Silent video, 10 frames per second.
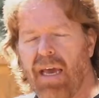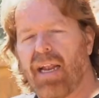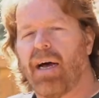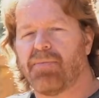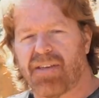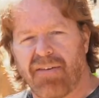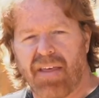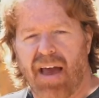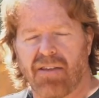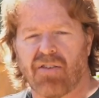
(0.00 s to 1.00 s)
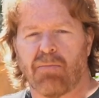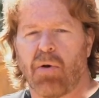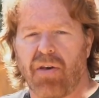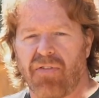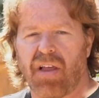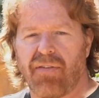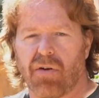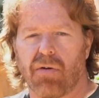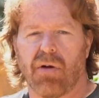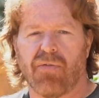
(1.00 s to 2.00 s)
It helps give that smoky flavor